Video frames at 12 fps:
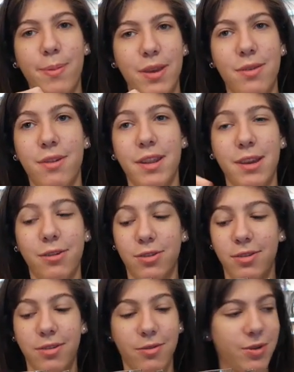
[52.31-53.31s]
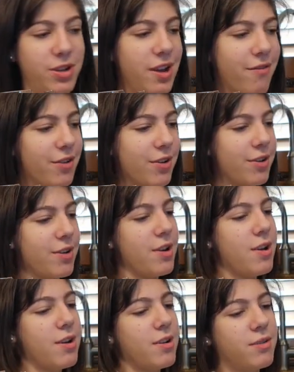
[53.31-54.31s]
but you could use whichever
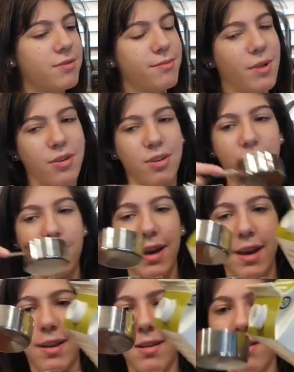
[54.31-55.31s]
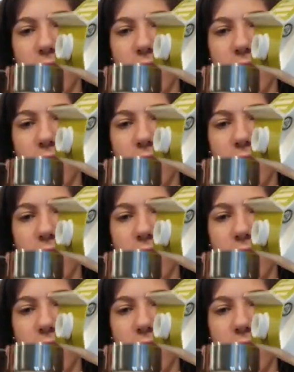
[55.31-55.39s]
milk you like.